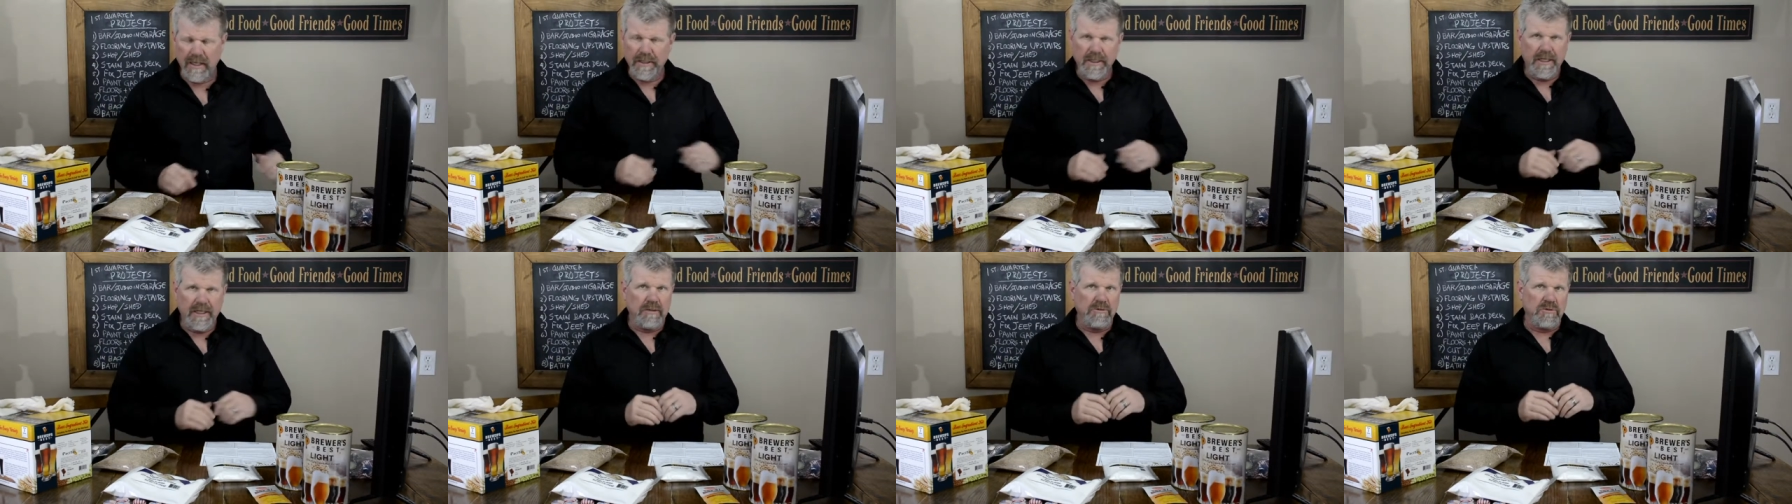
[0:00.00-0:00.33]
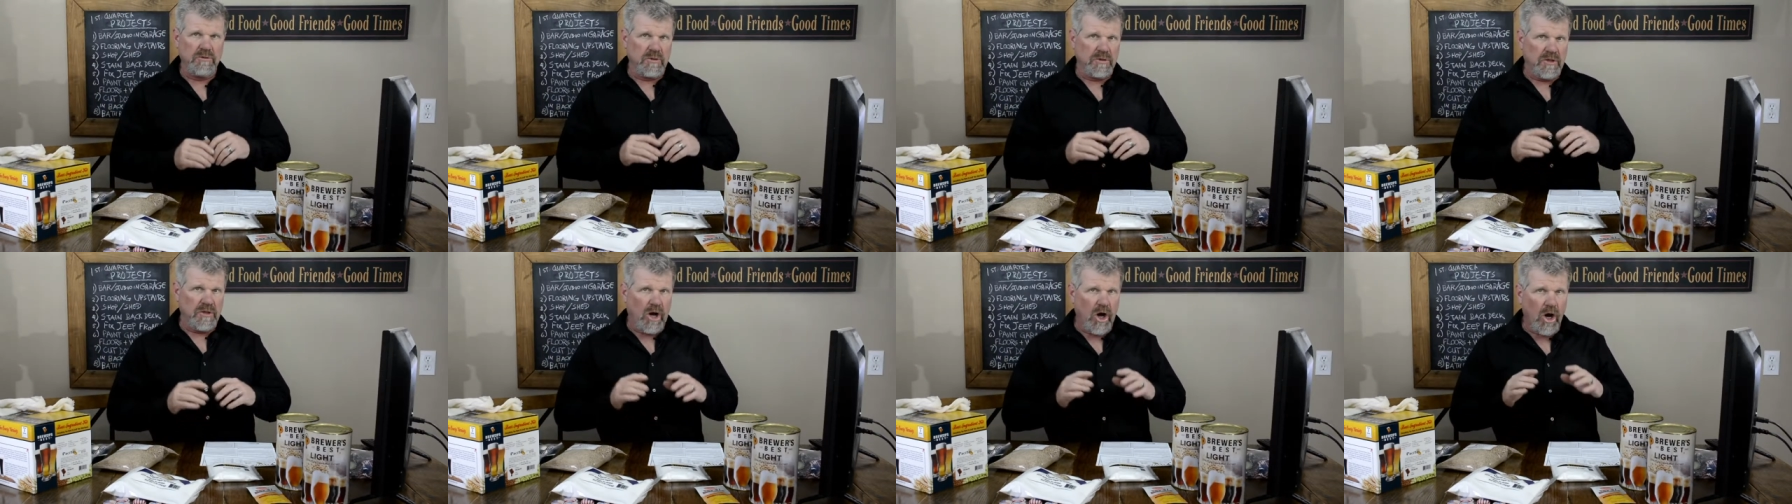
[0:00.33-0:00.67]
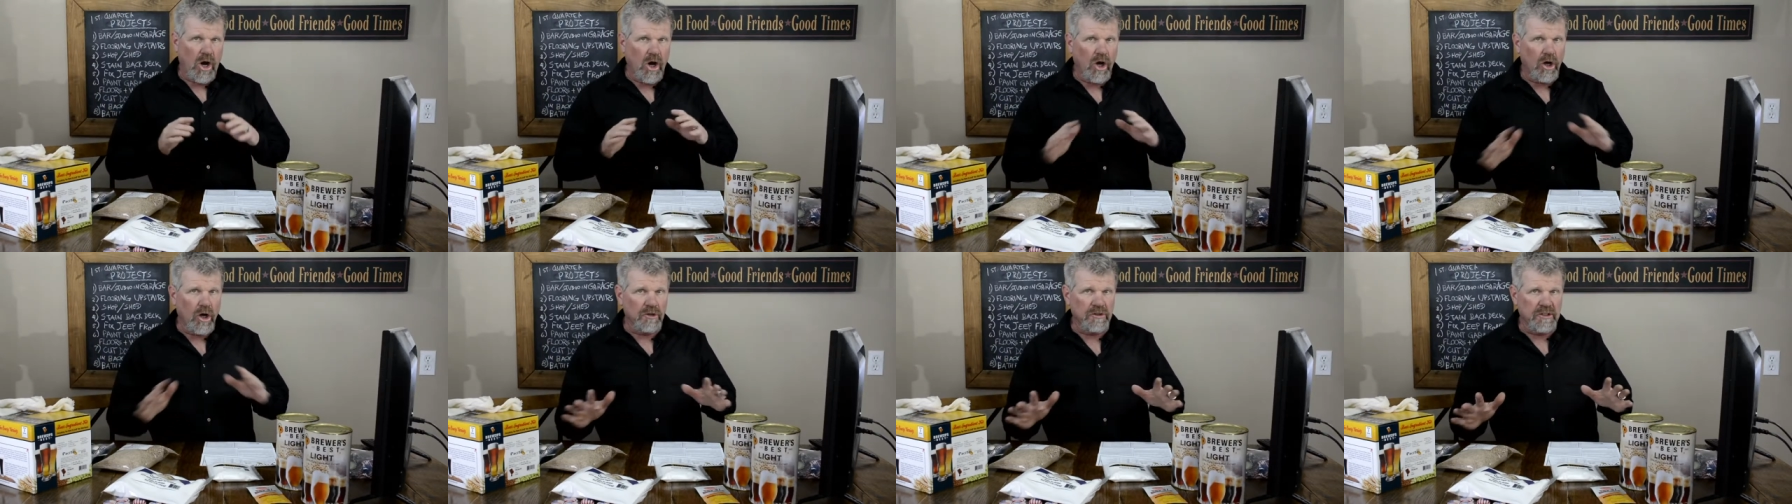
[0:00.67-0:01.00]
Comes with
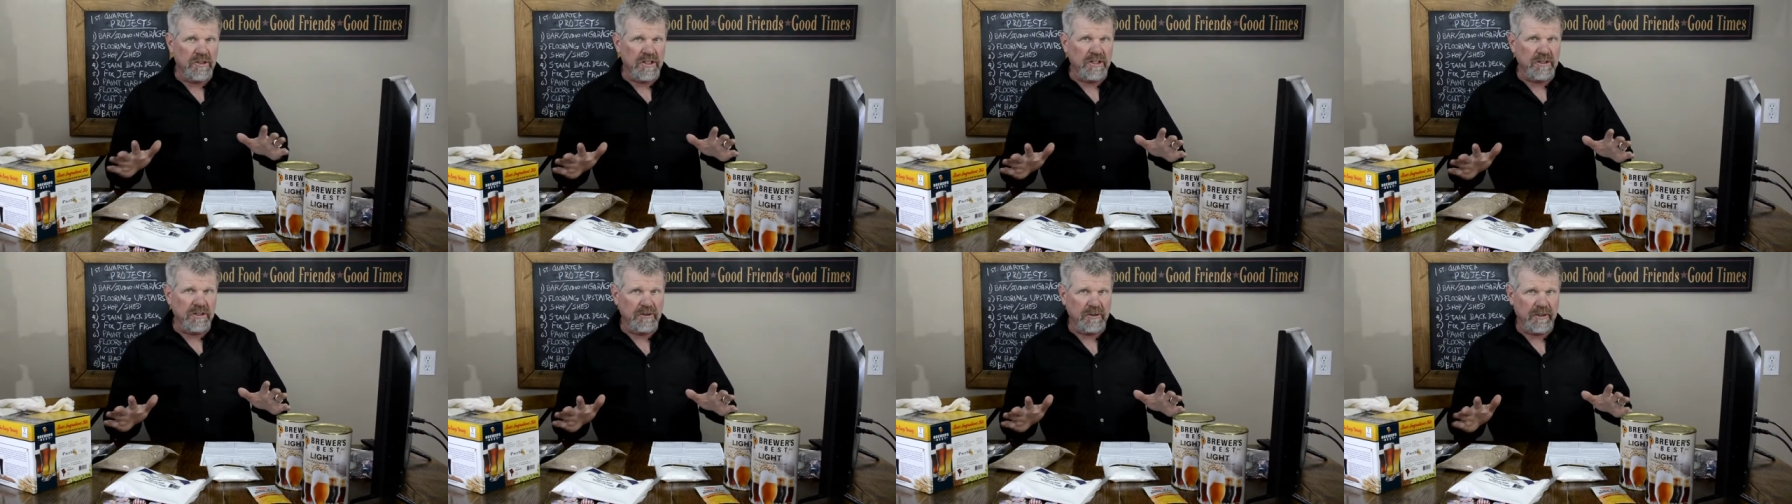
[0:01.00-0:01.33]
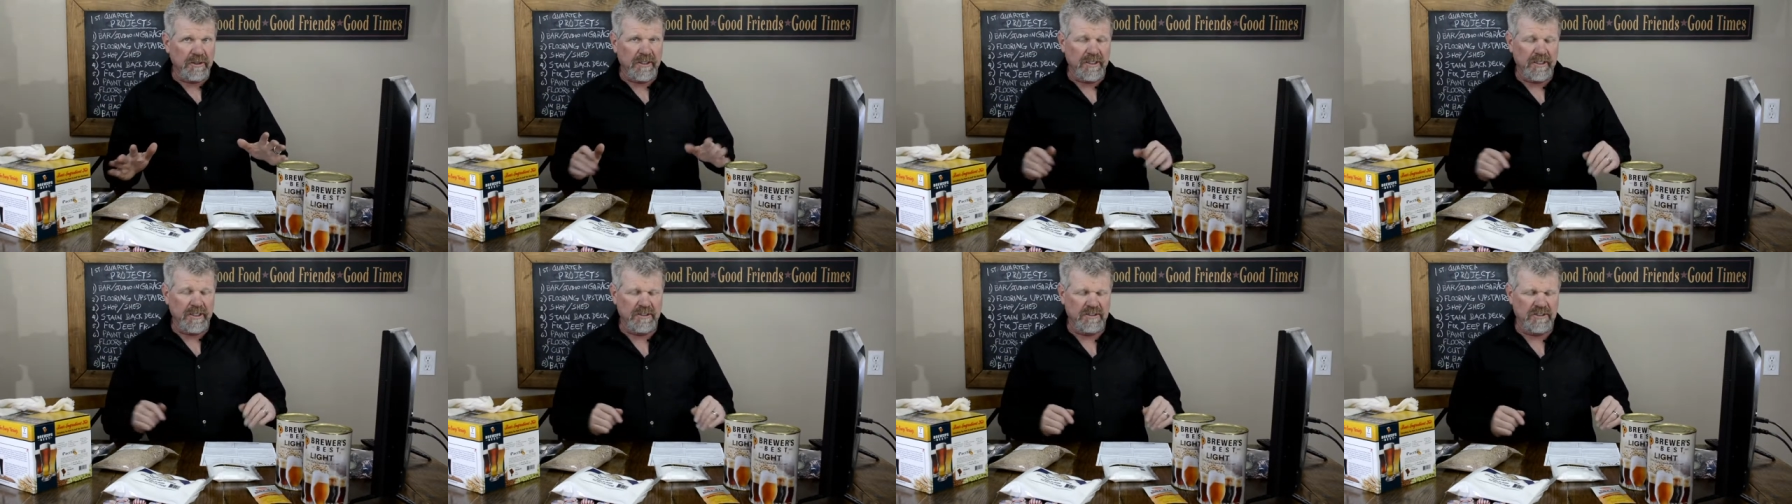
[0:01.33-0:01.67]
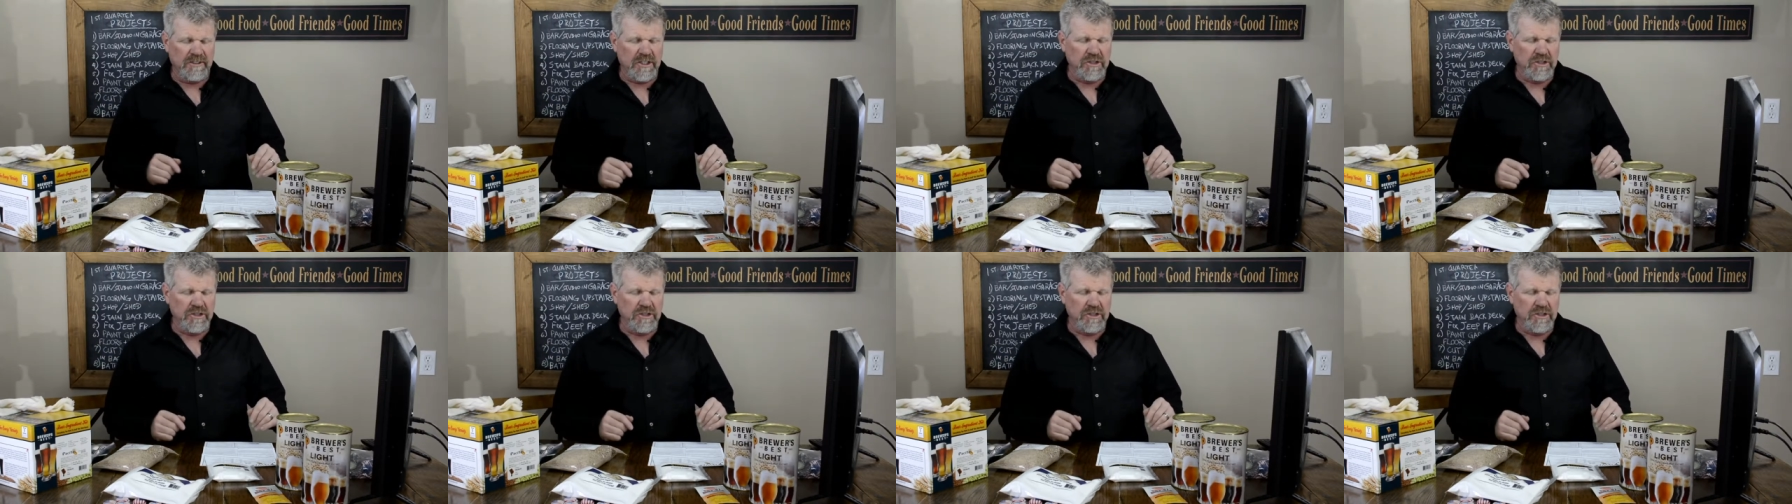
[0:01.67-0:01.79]
all the ingredients